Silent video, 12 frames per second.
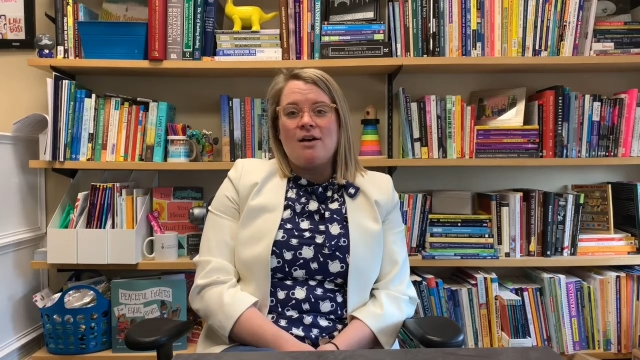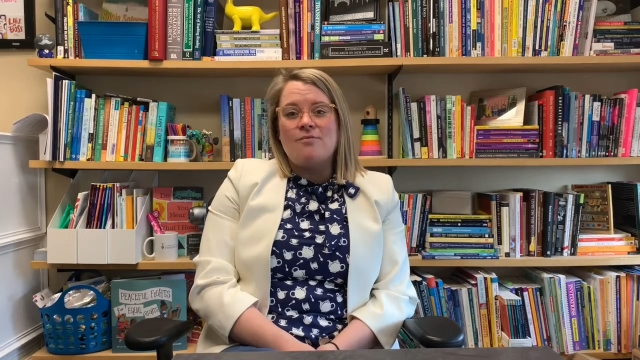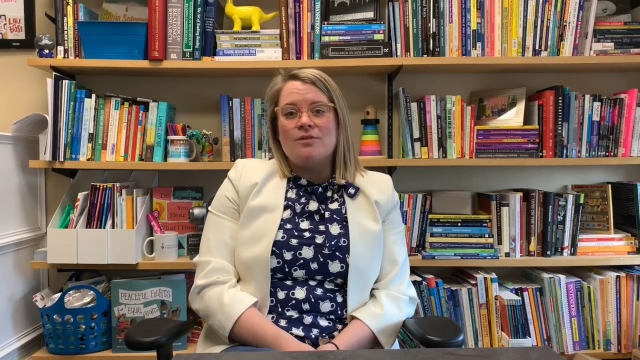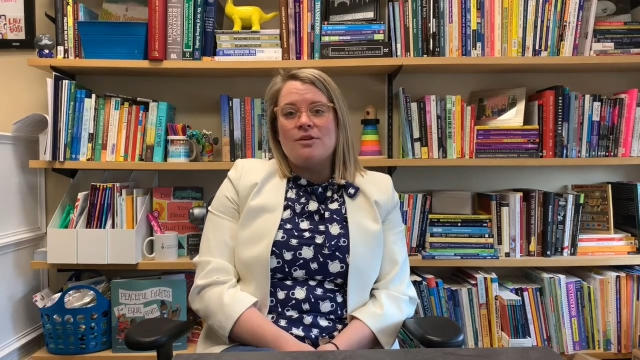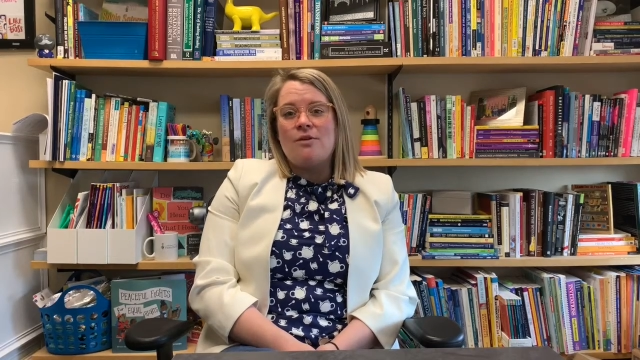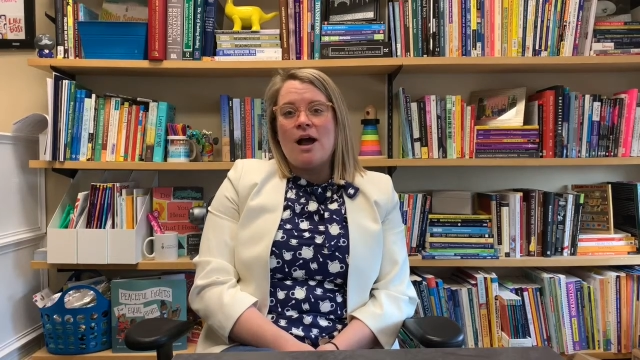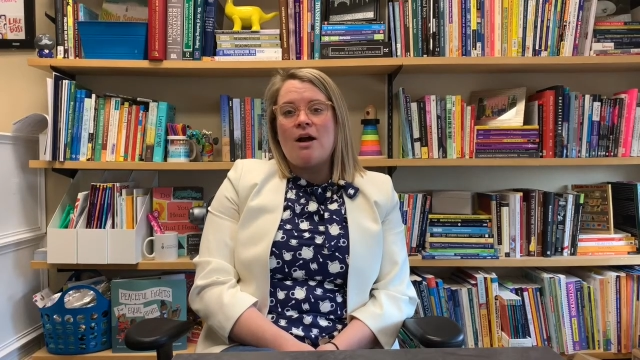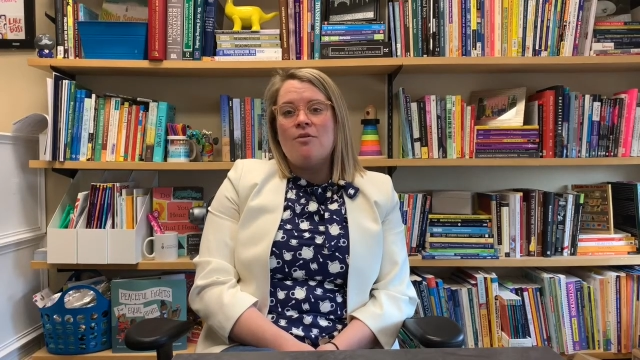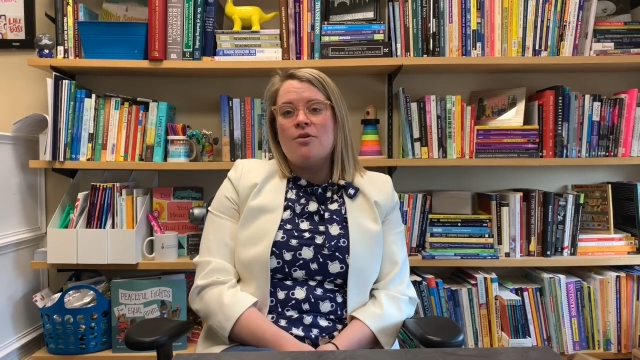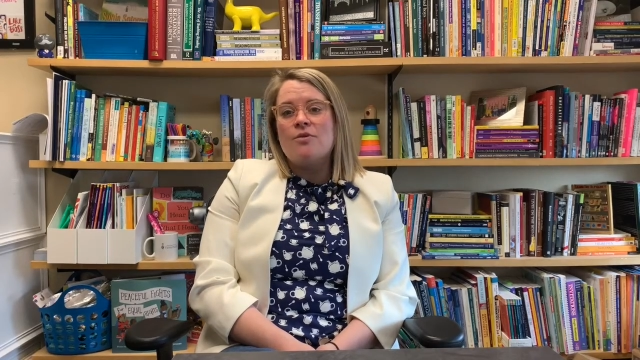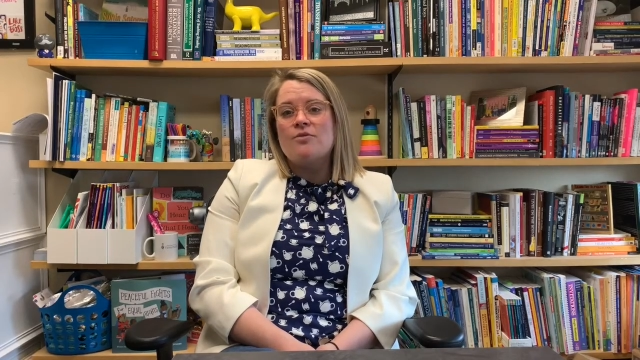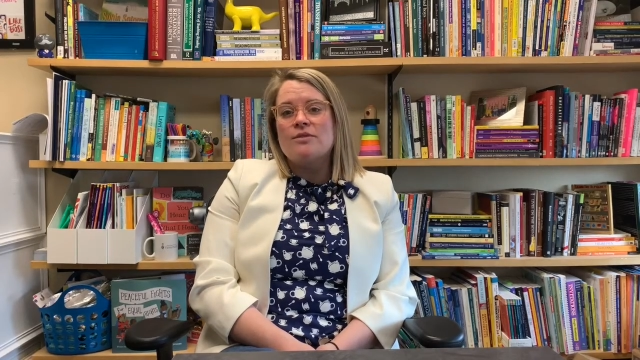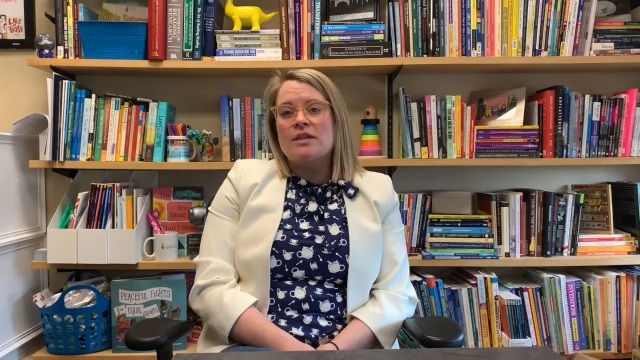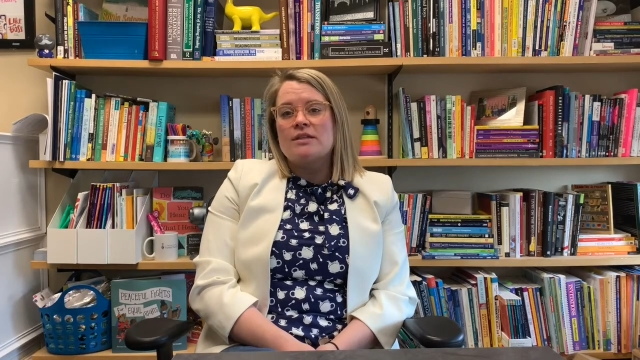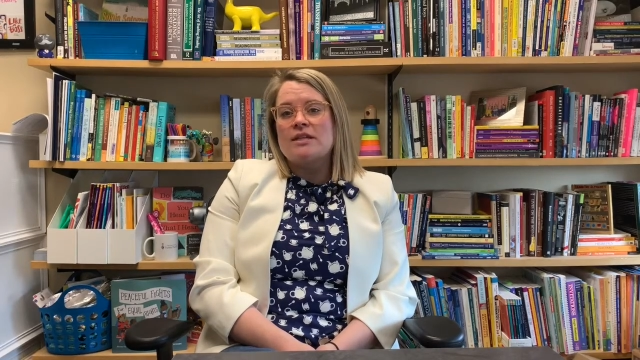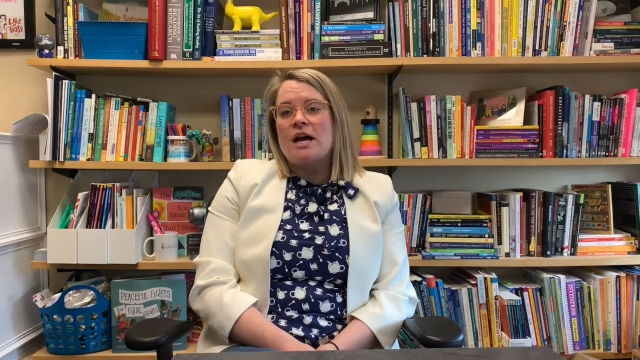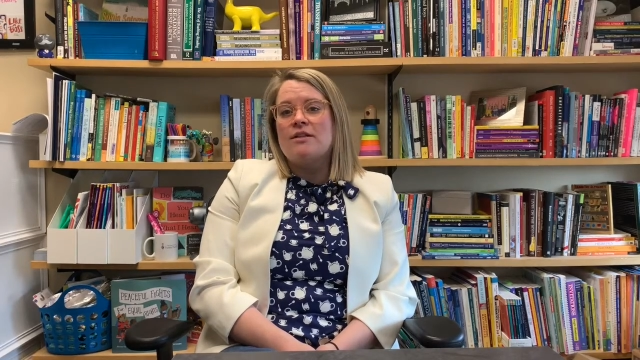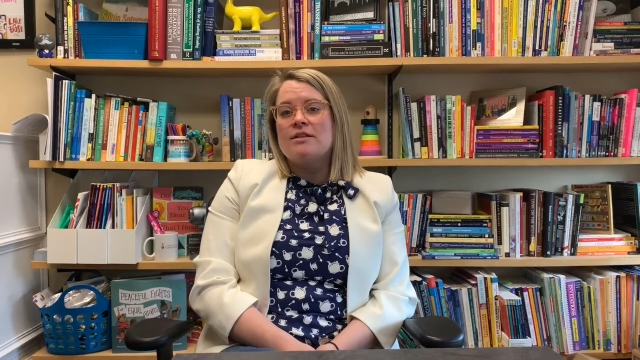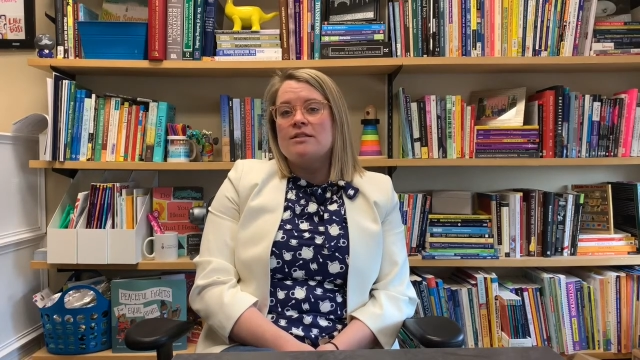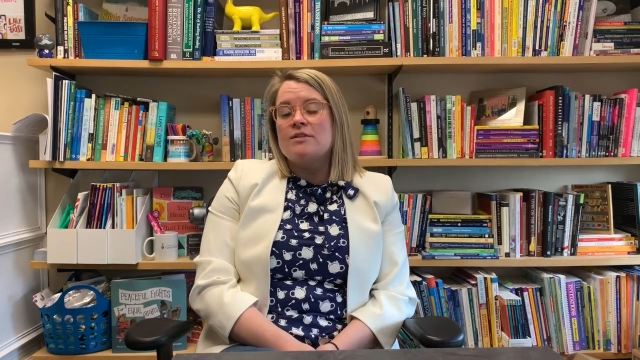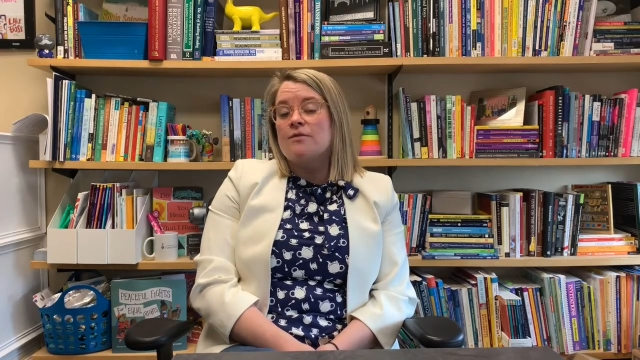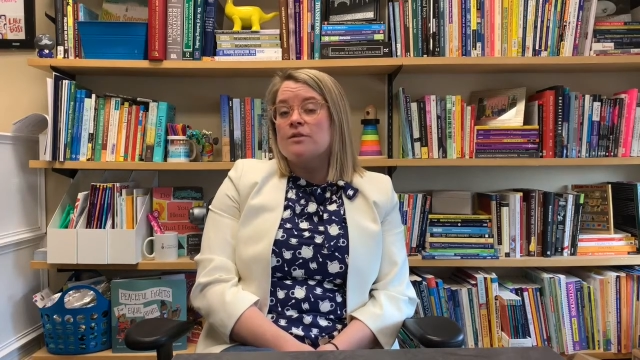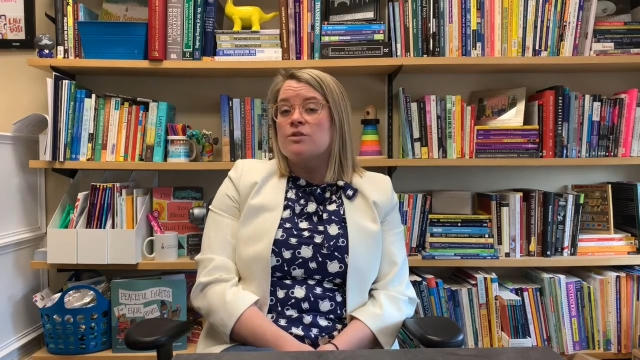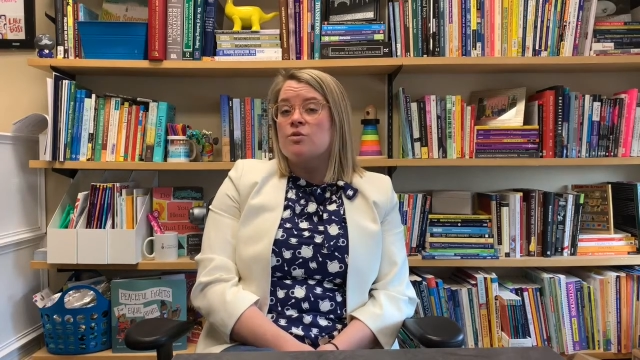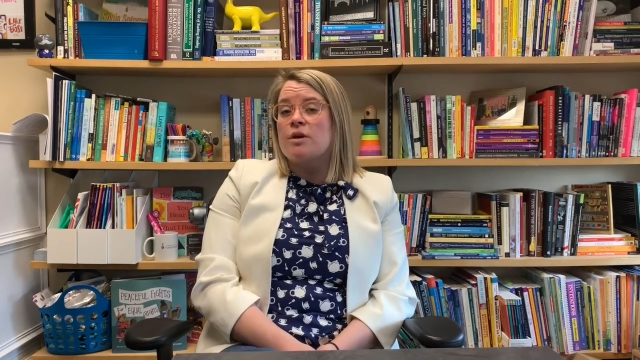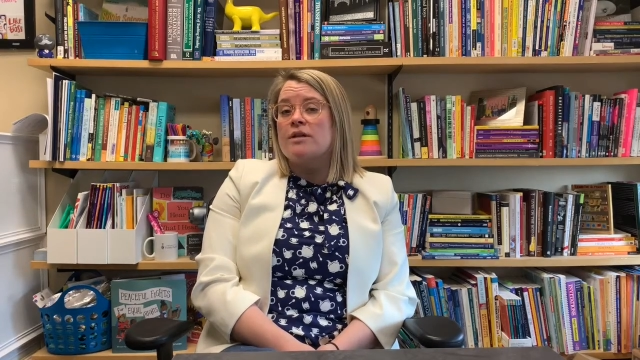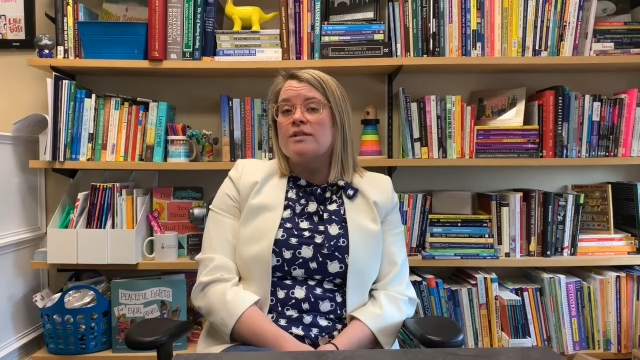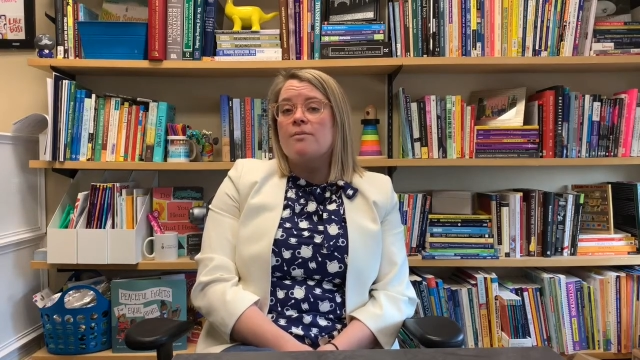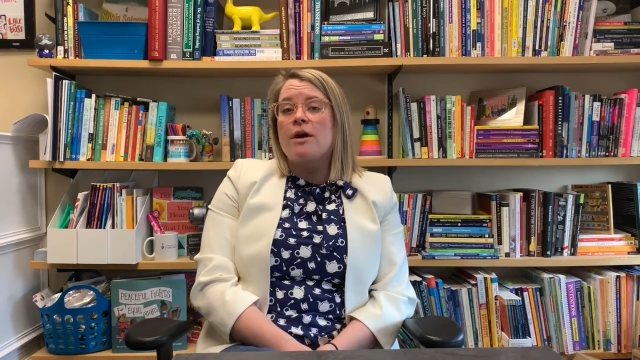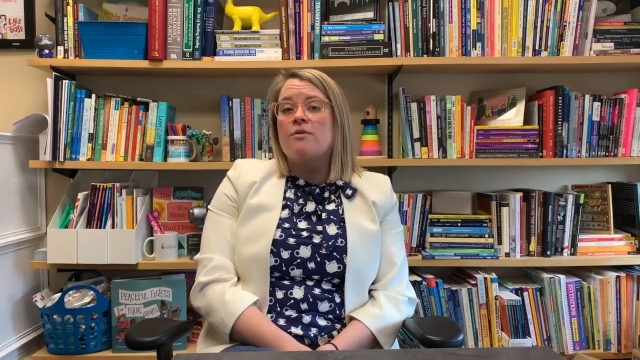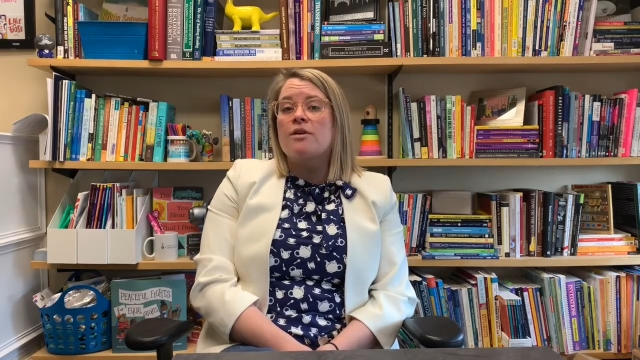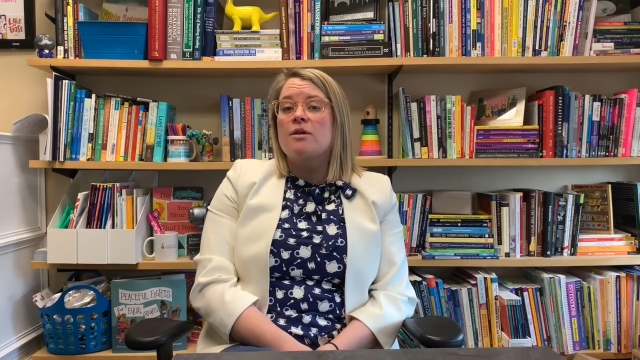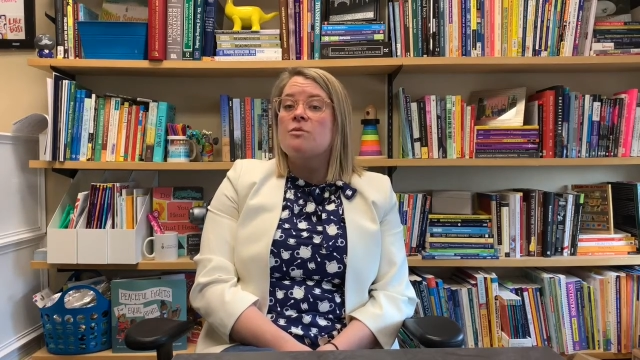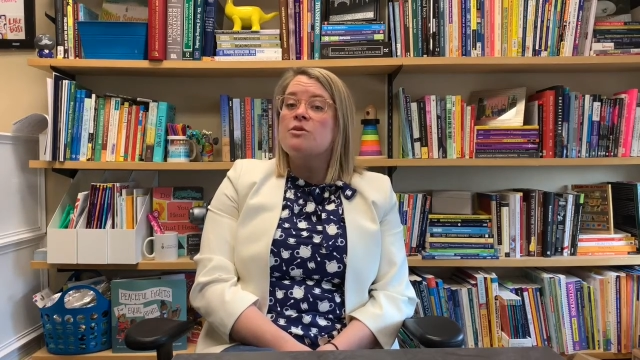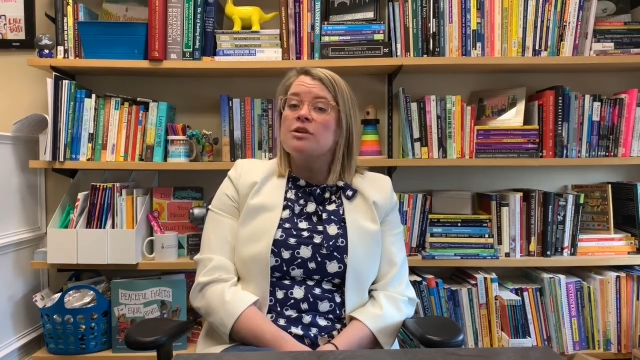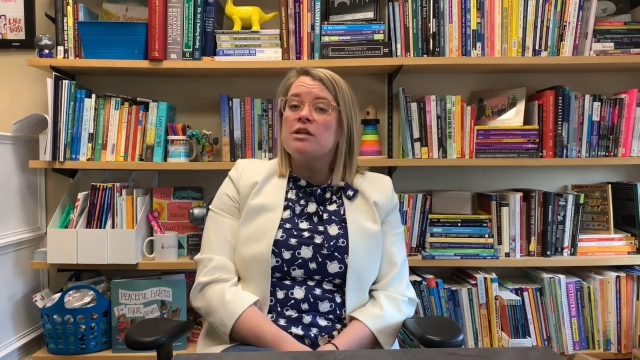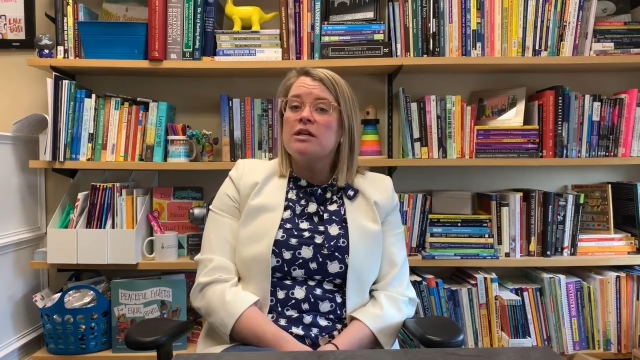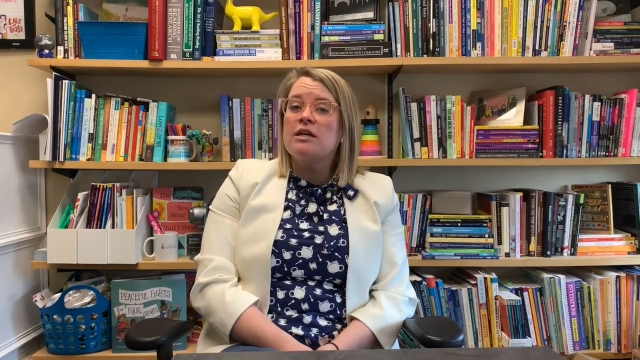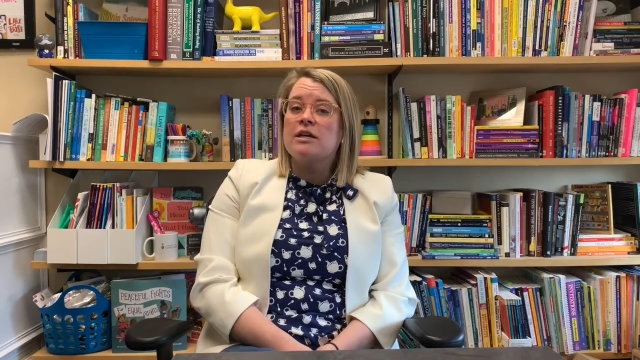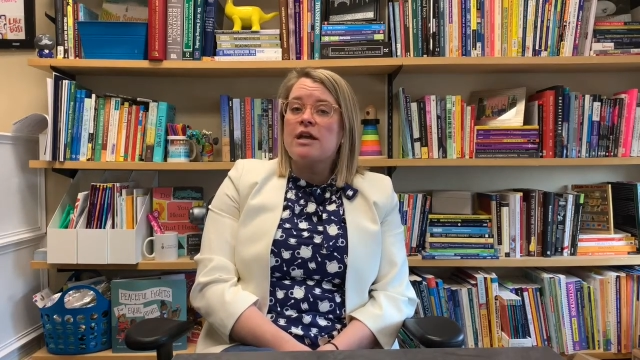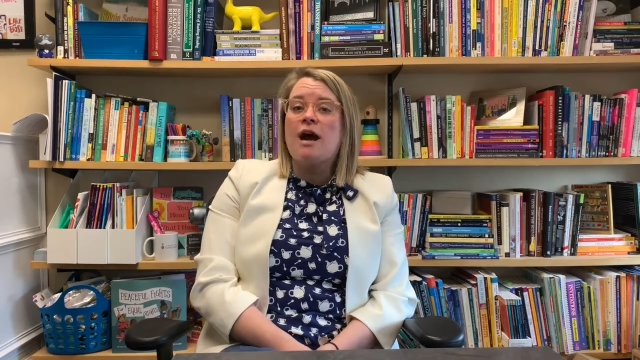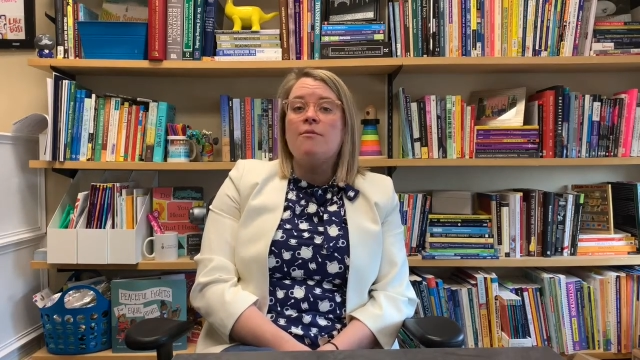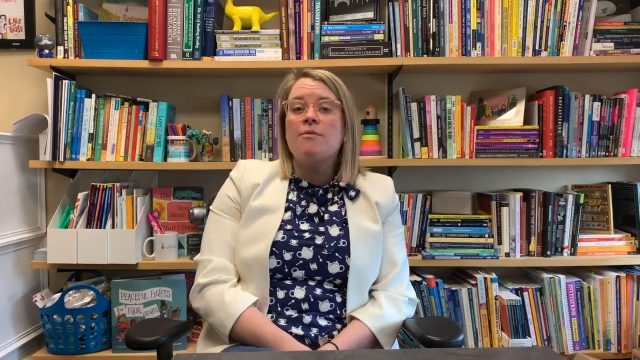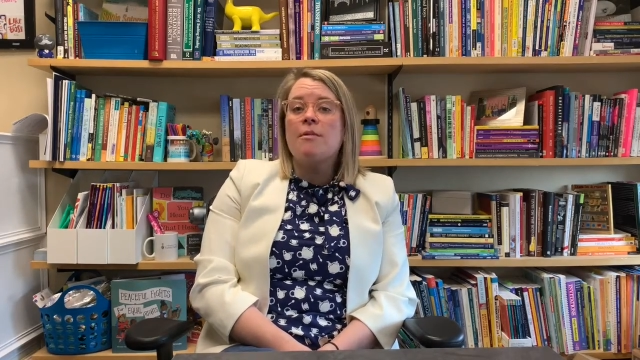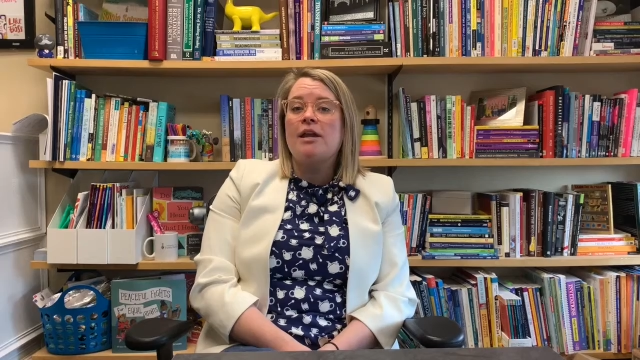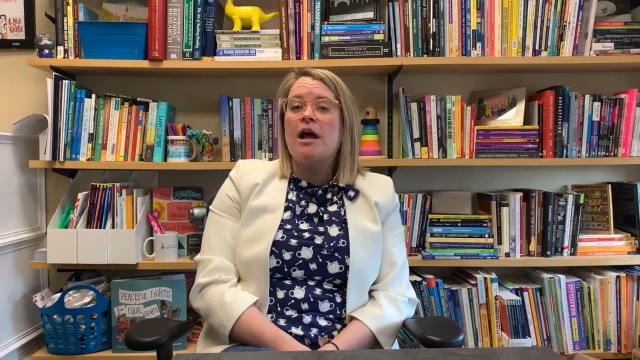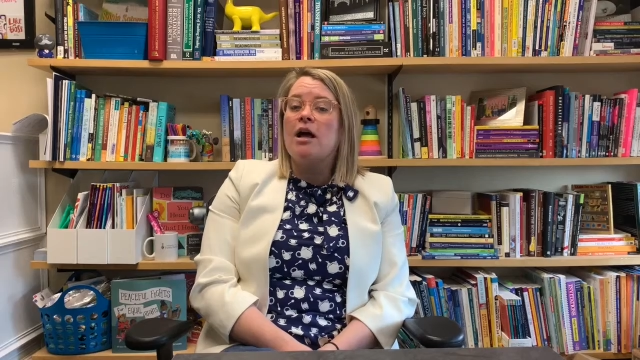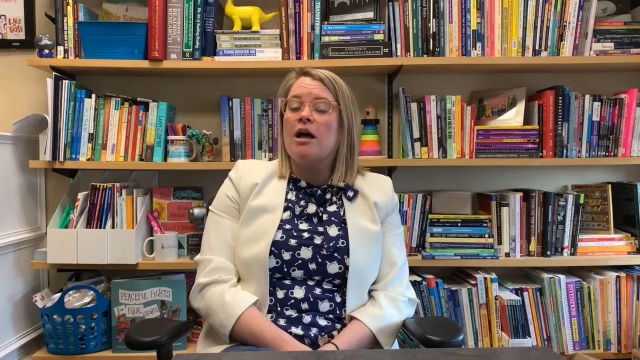So how those can tell us different stories about community and how we might